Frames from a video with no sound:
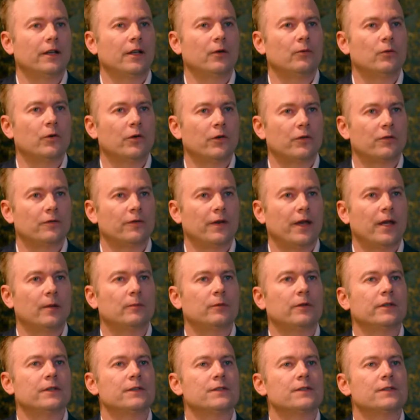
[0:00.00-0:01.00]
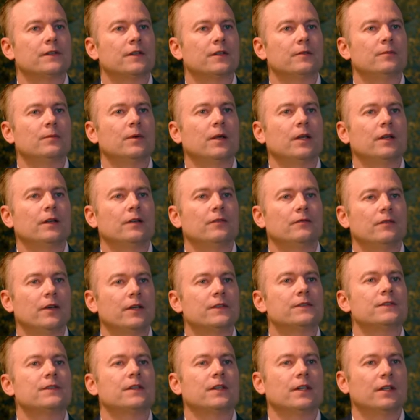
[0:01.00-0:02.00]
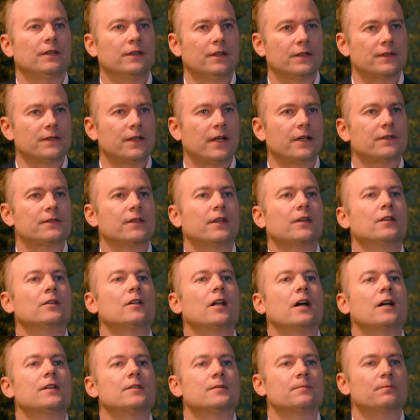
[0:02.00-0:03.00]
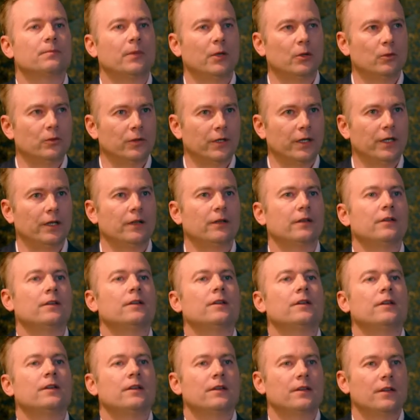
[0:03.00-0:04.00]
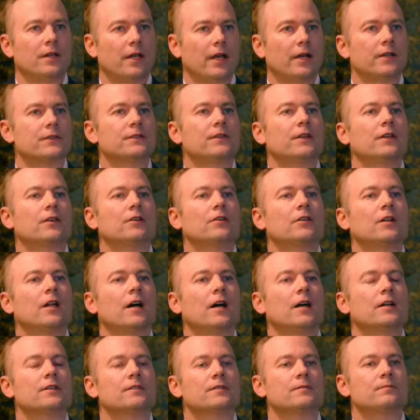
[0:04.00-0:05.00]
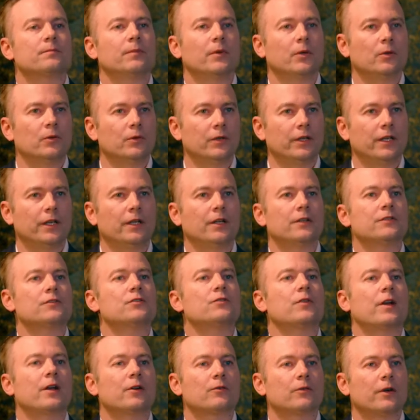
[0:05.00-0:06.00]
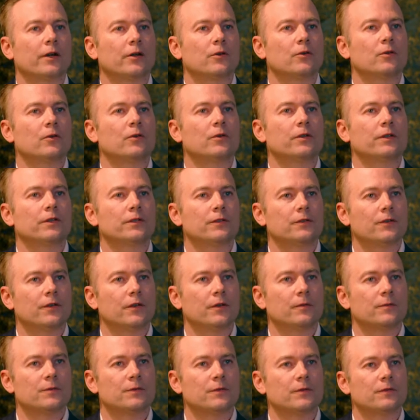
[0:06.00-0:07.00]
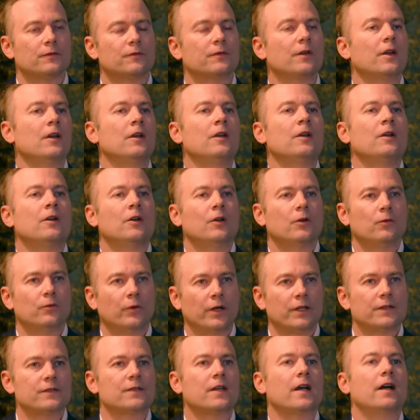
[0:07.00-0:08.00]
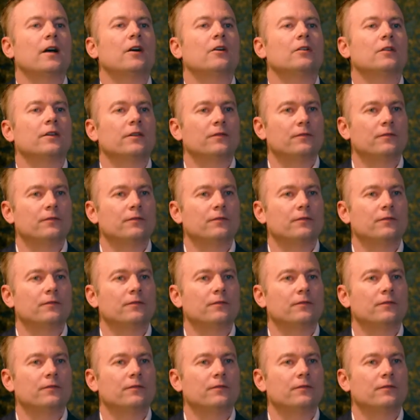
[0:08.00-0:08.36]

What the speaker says: net worth families that have been investing in this asset class, building the asset class, building its track record in terms of resale